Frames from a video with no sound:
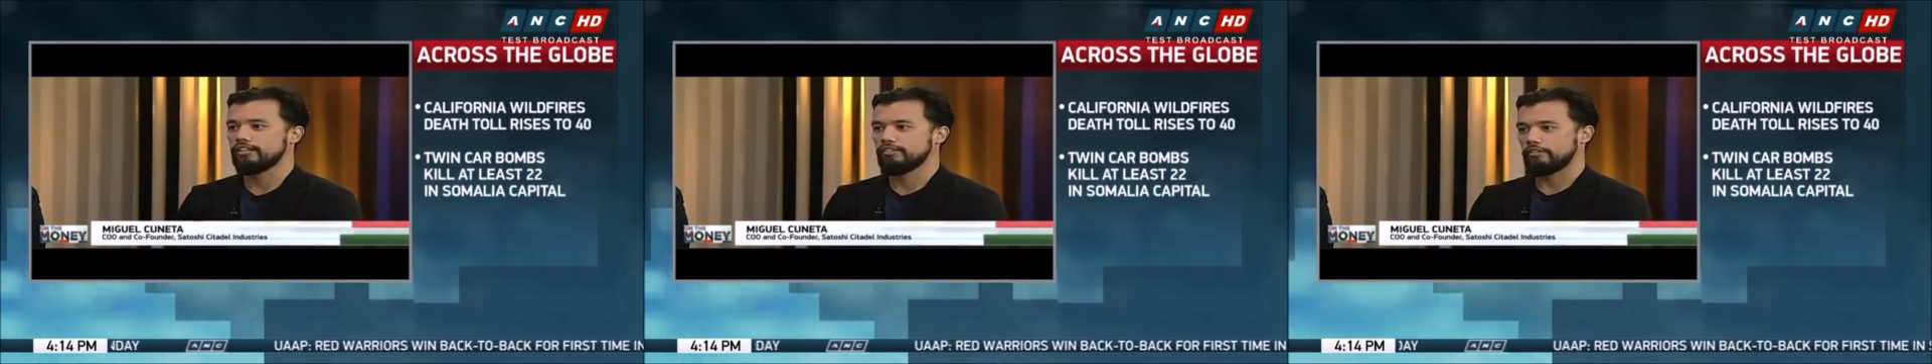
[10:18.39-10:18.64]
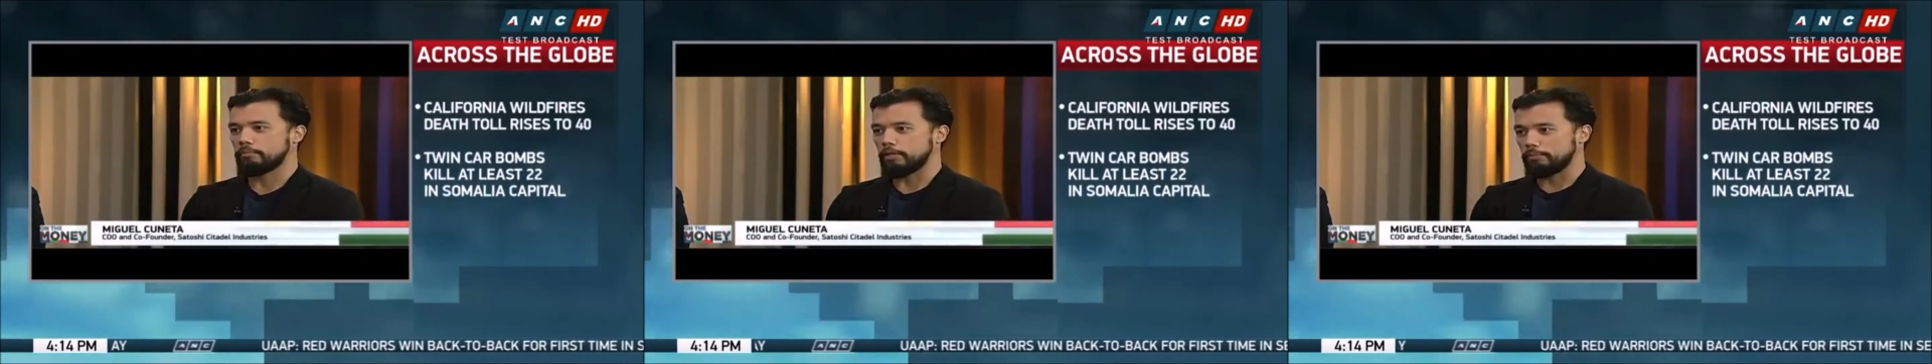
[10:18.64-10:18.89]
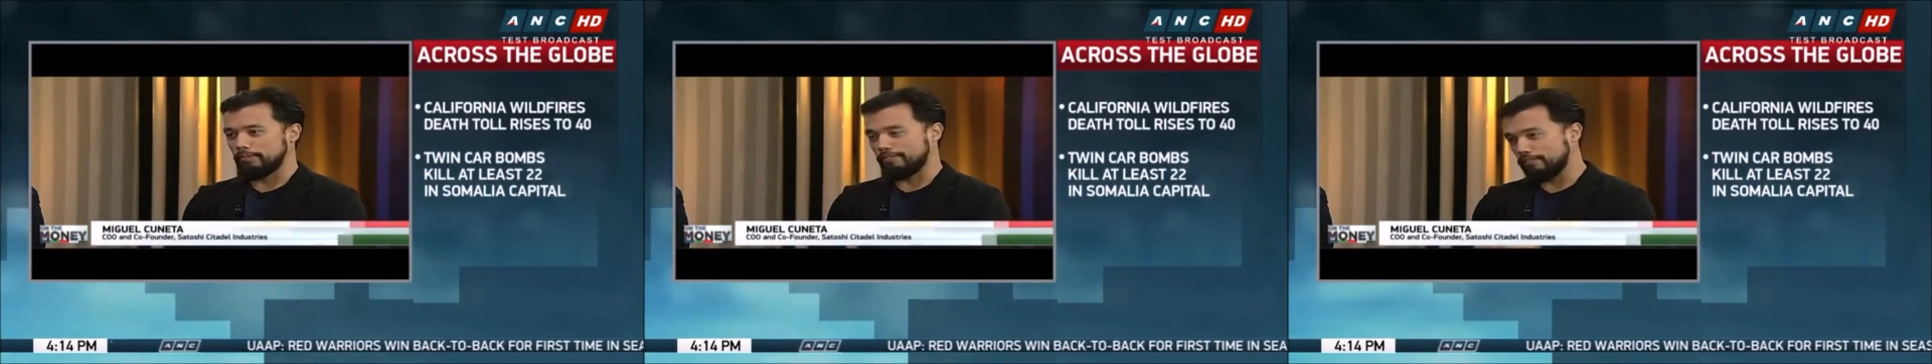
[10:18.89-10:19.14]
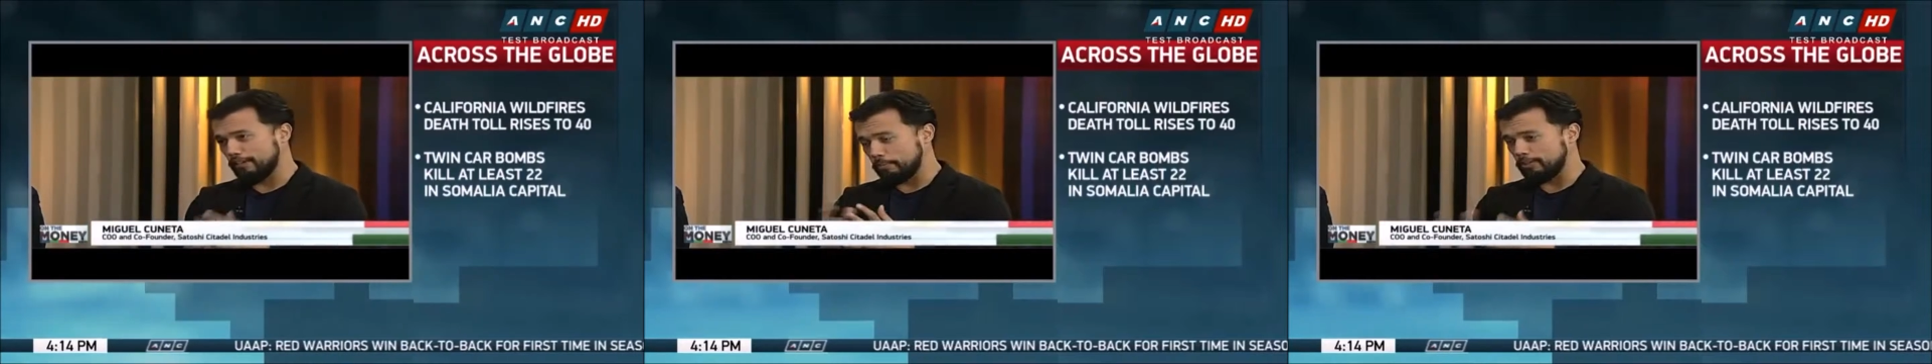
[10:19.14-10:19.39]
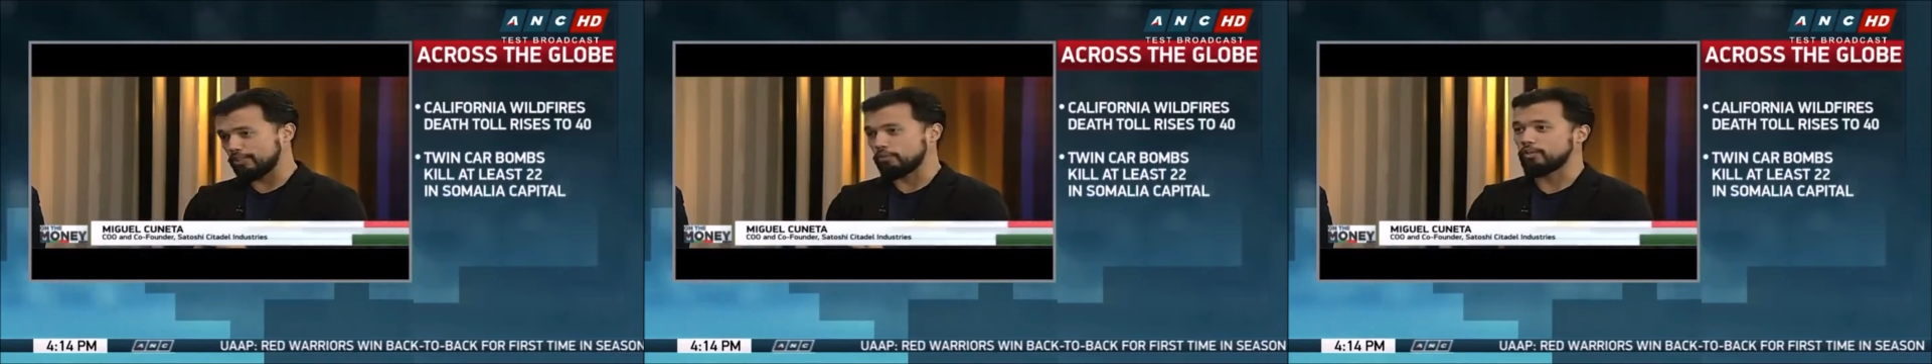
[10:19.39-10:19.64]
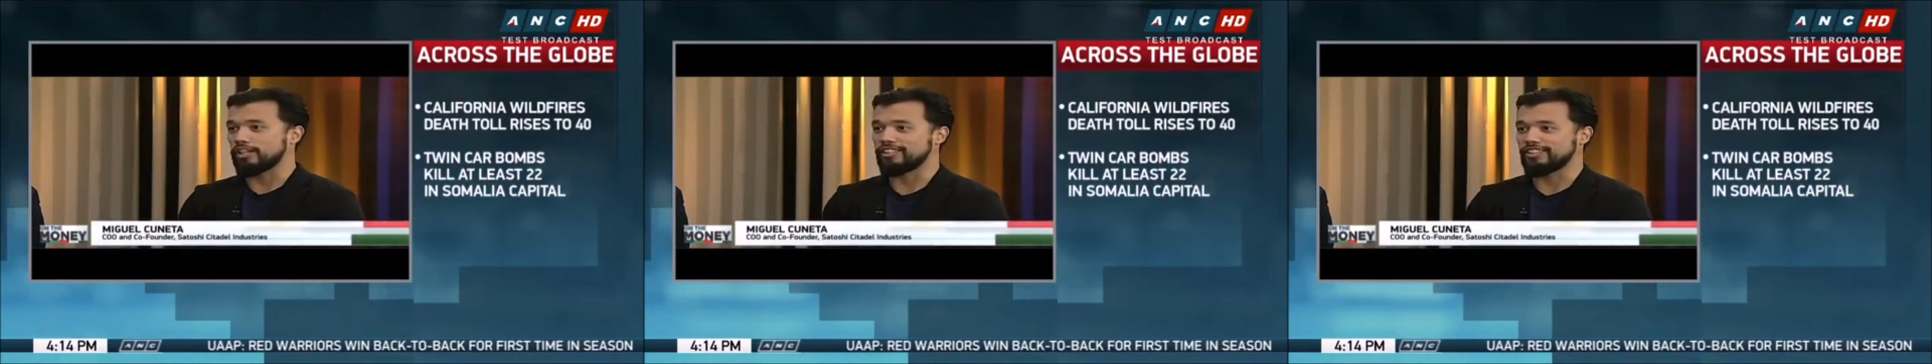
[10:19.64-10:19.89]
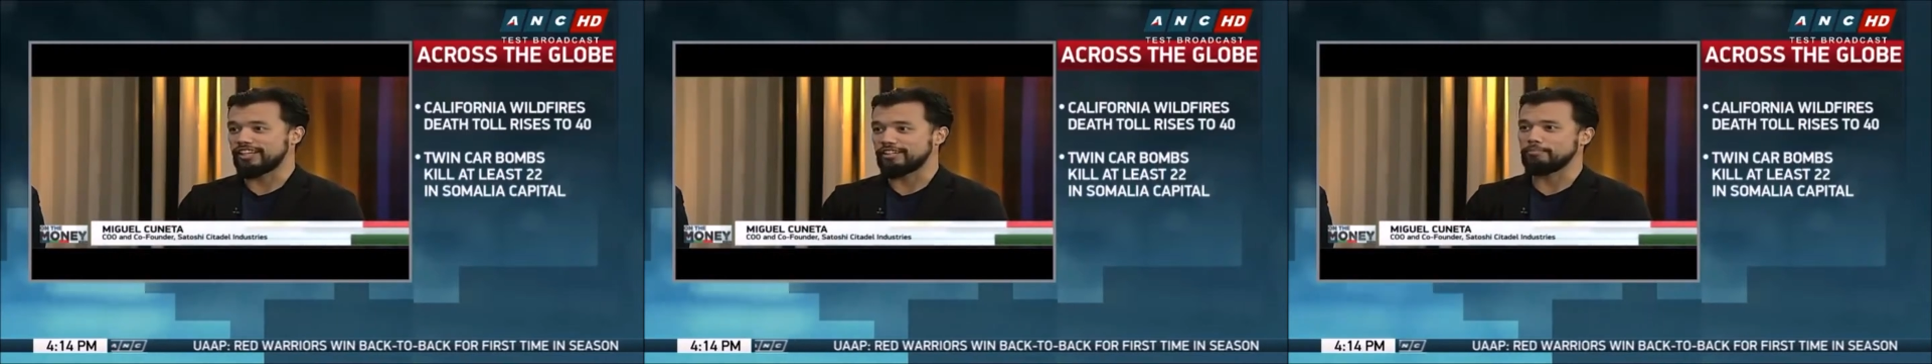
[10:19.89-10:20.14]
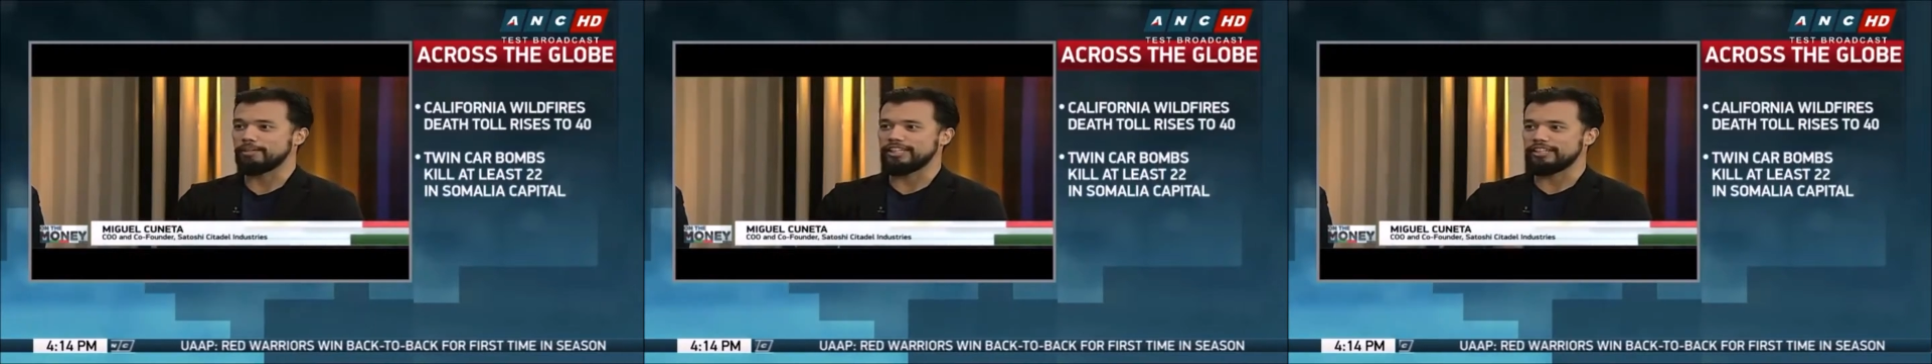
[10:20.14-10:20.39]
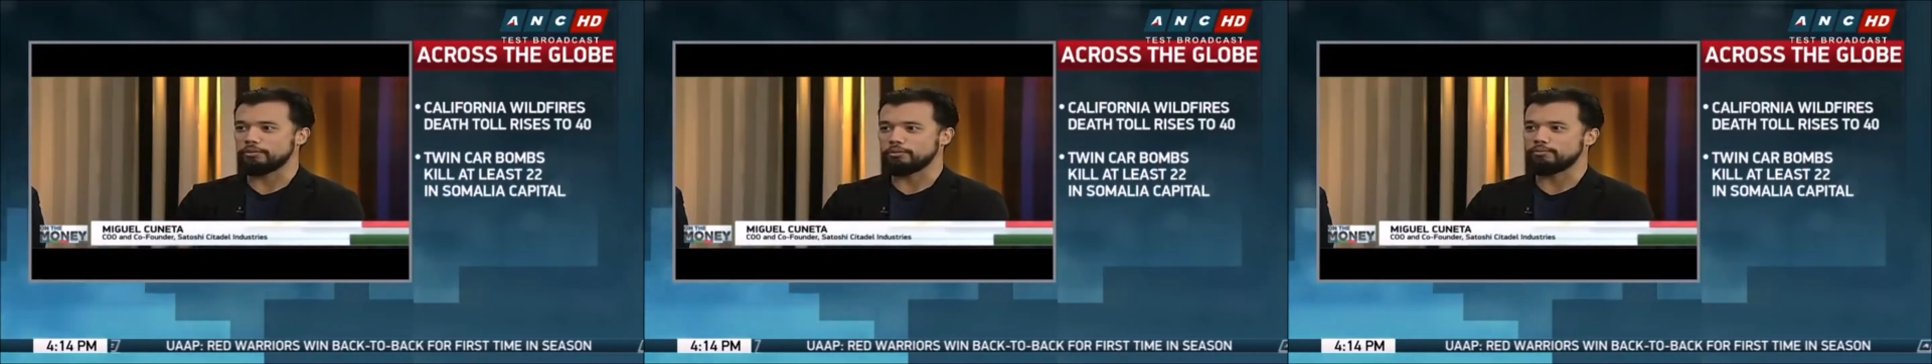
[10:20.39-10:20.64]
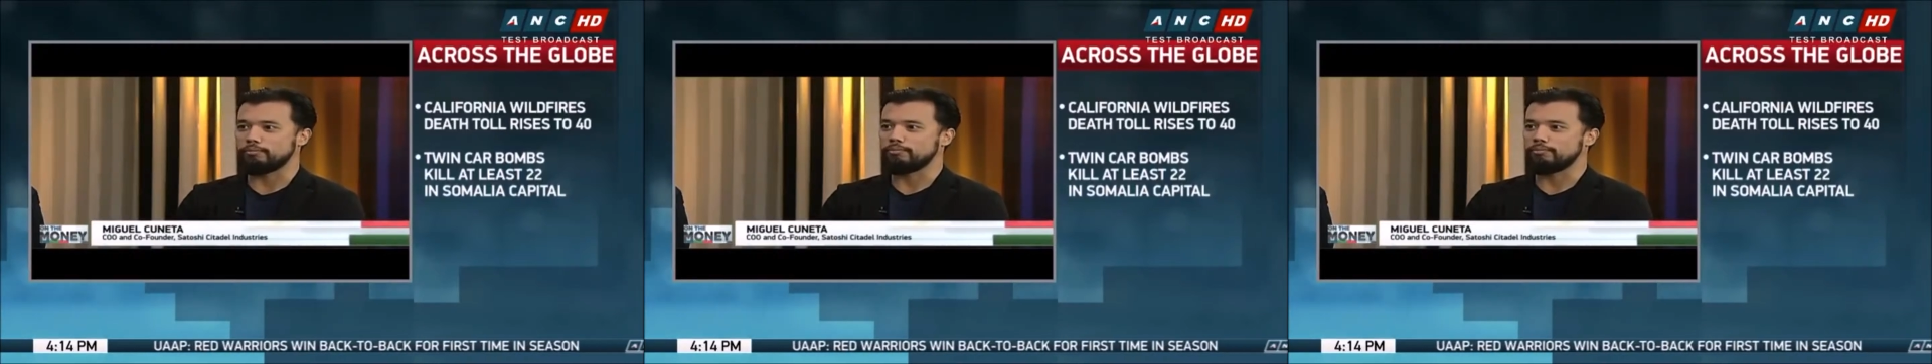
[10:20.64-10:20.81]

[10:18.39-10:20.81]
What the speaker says: for Filipinos that want to send money home,